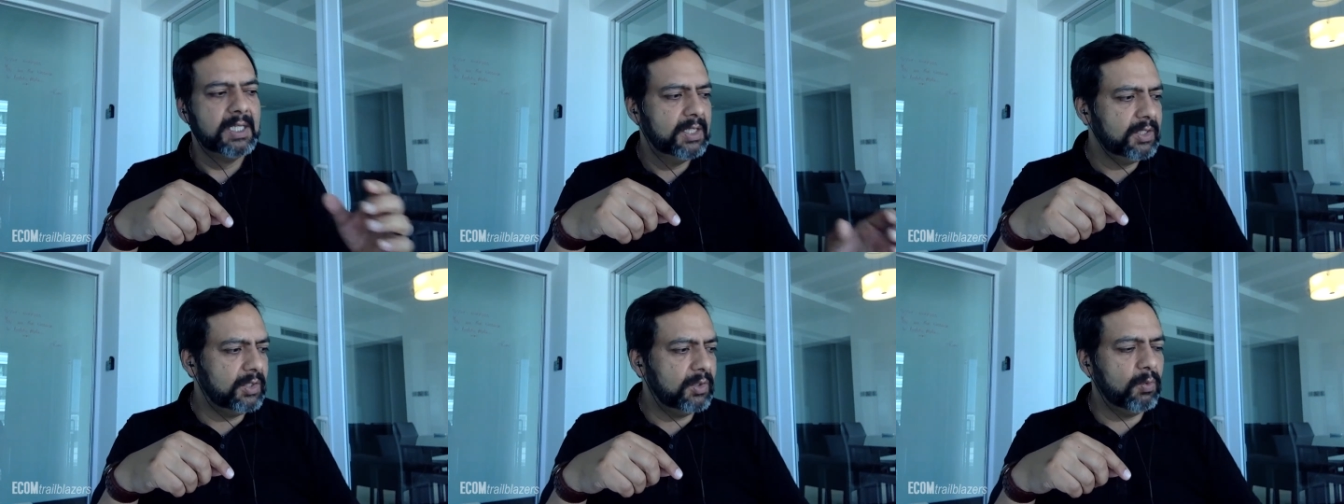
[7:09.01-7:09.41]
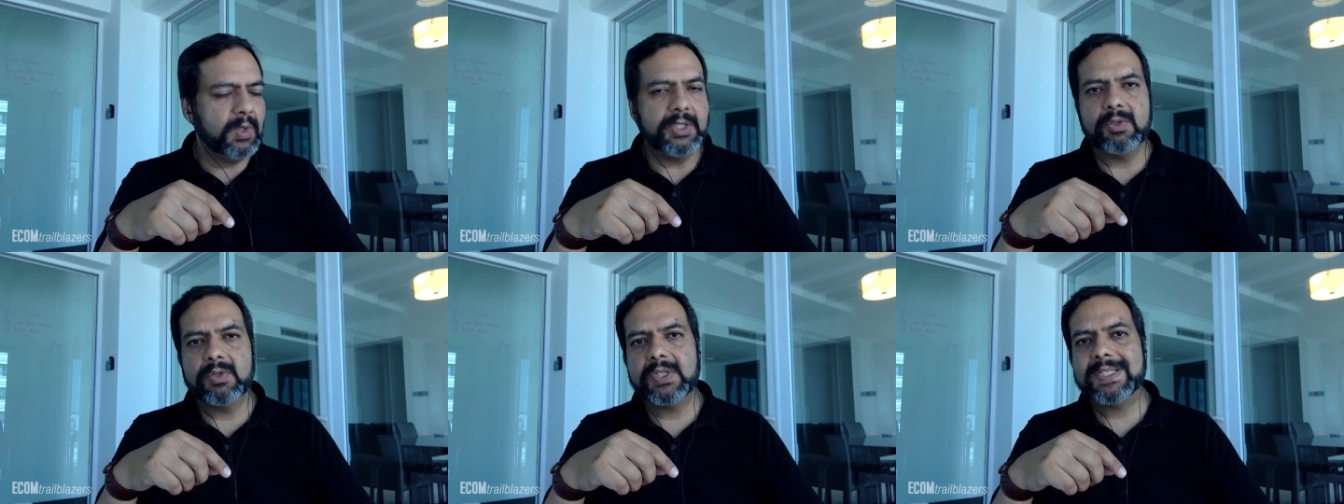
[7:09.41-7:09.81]
when
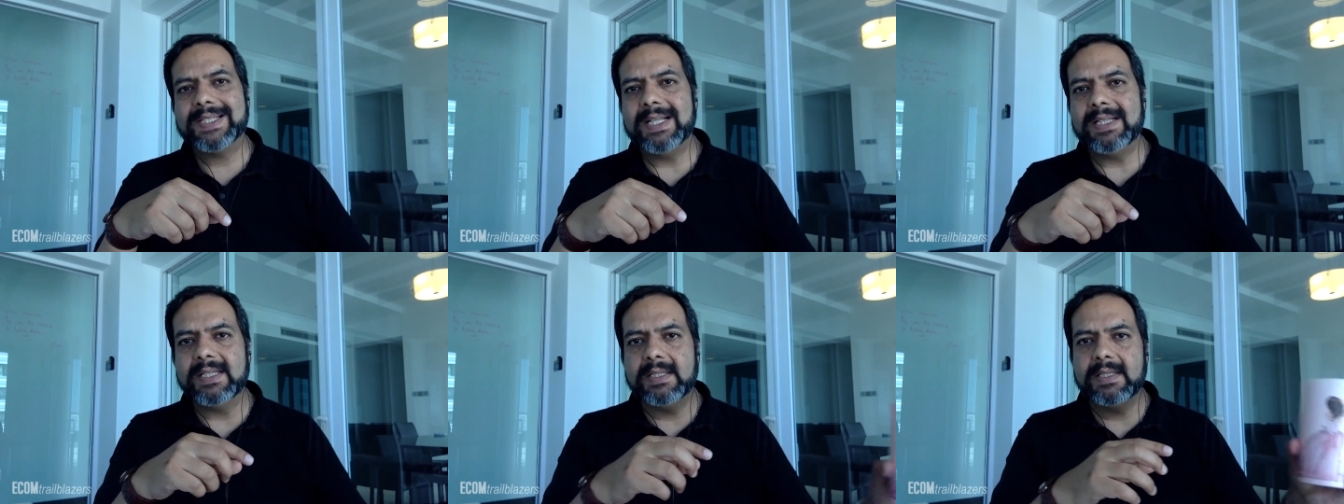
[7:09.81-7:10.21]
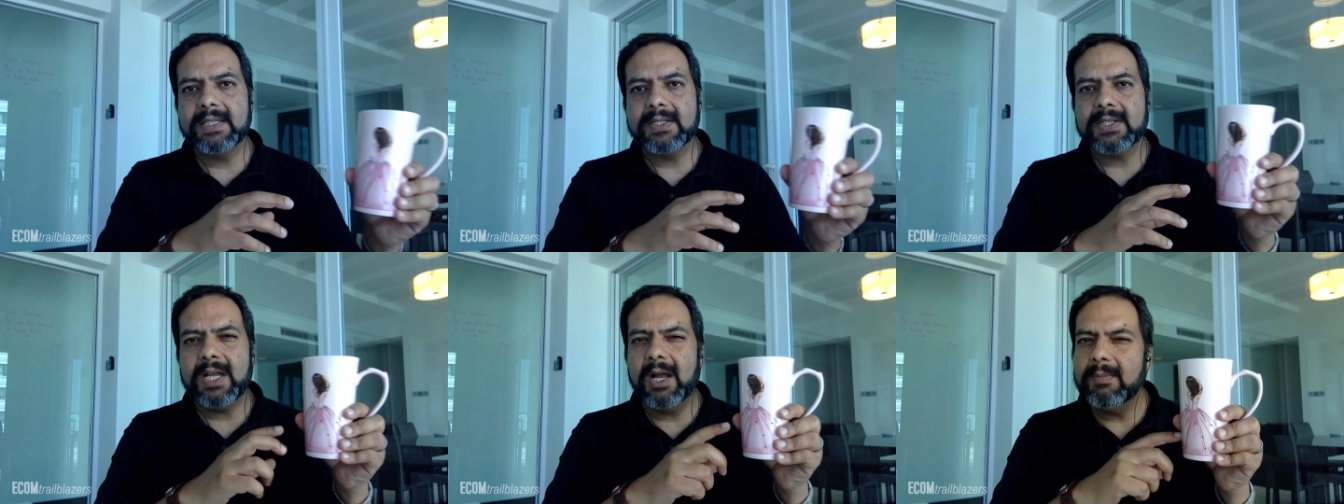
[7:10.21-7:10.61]
you're selling
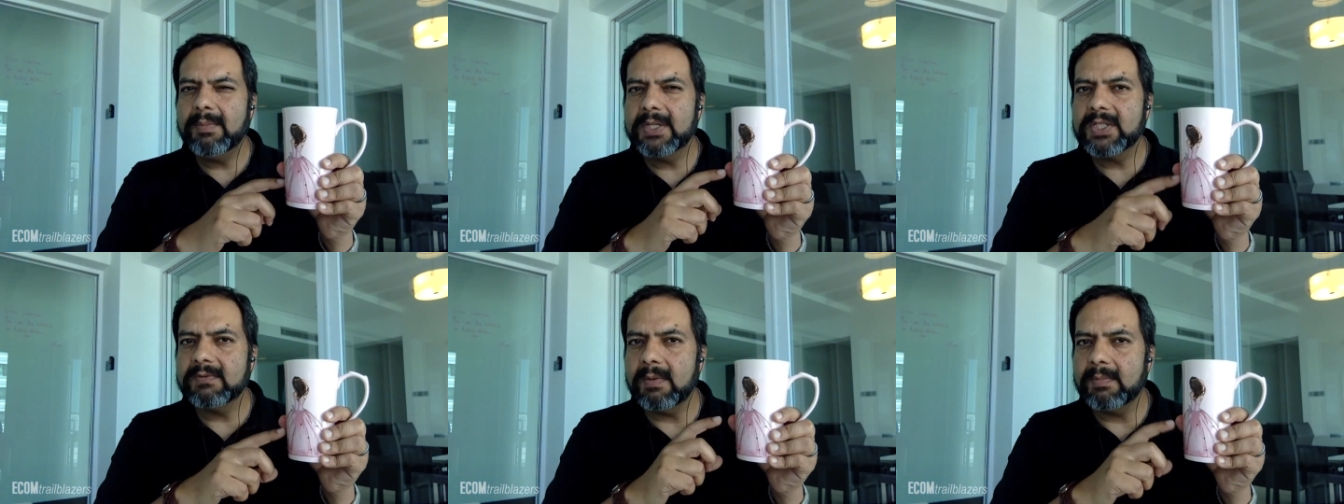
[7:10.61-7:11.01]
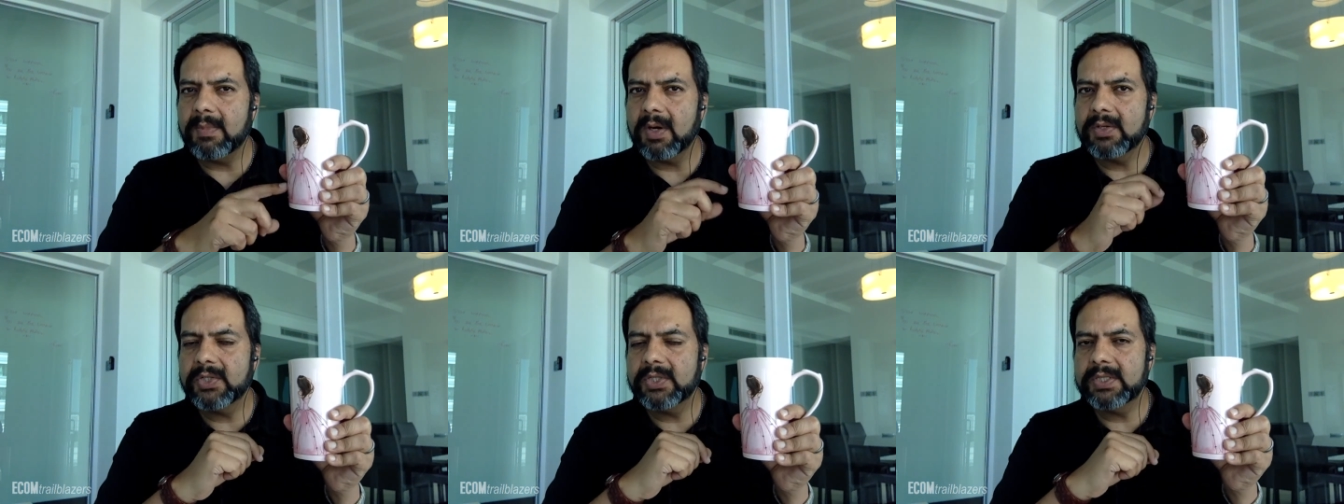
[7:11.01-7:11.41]
this, how much of a
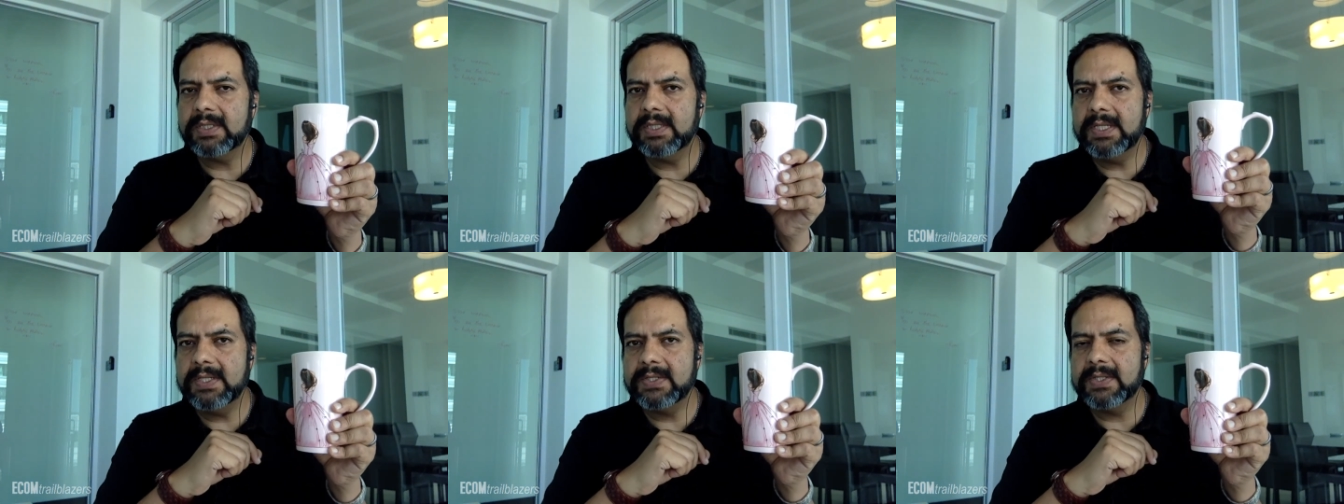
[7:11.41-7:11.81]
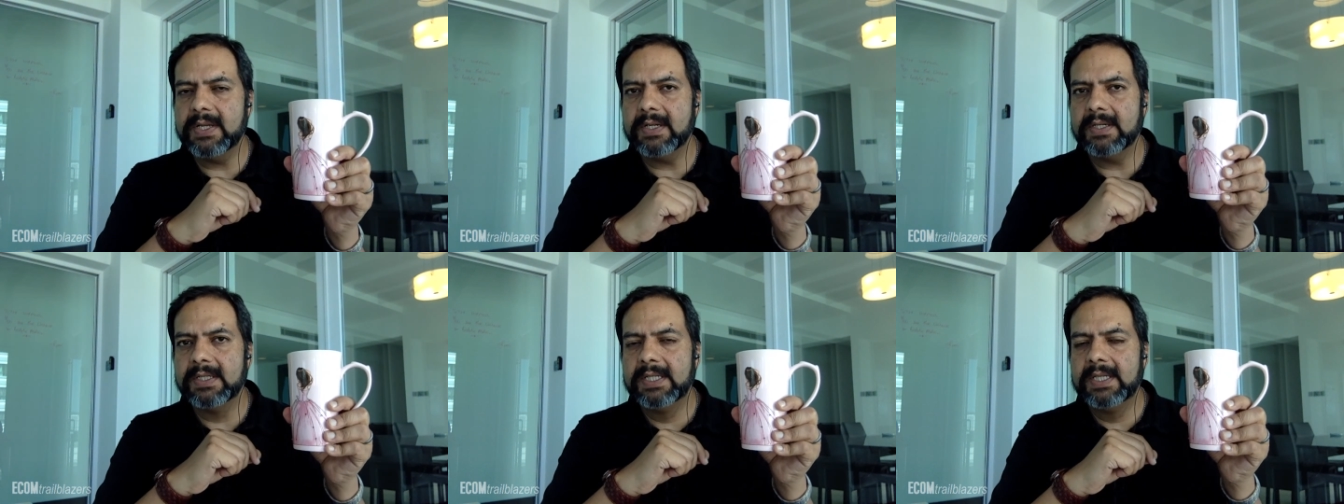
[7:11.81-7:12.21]
margin is
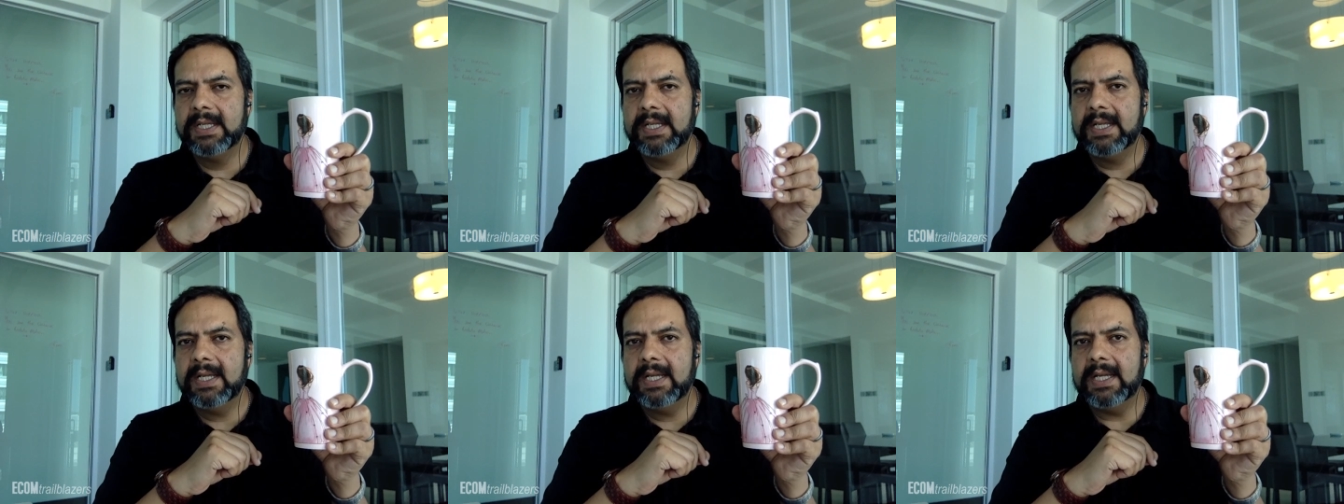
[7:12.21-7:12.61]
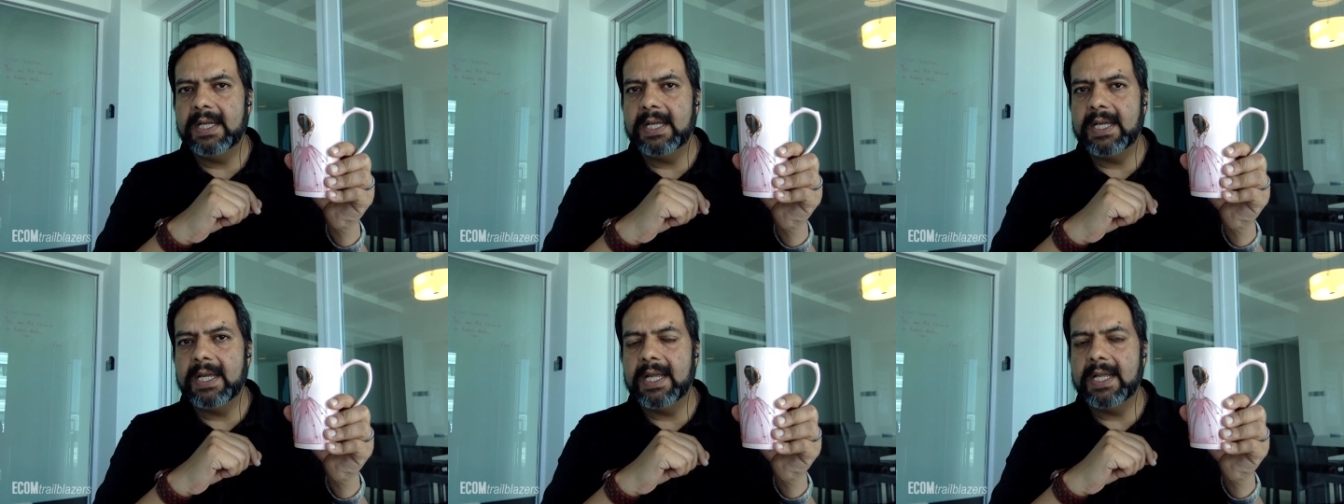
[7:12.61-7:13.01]
there?
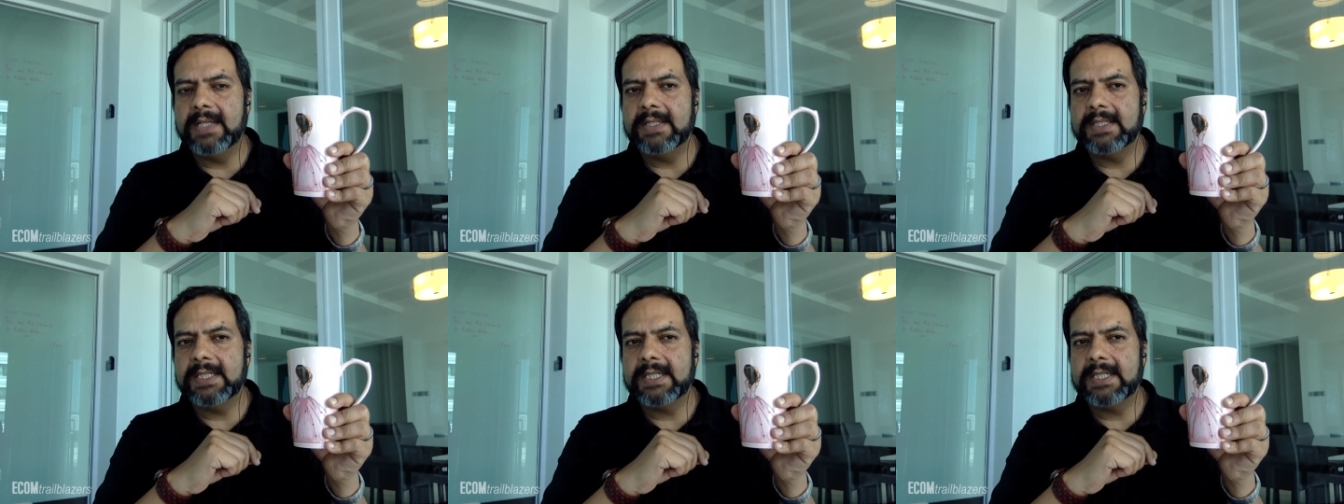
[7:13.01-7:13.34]
And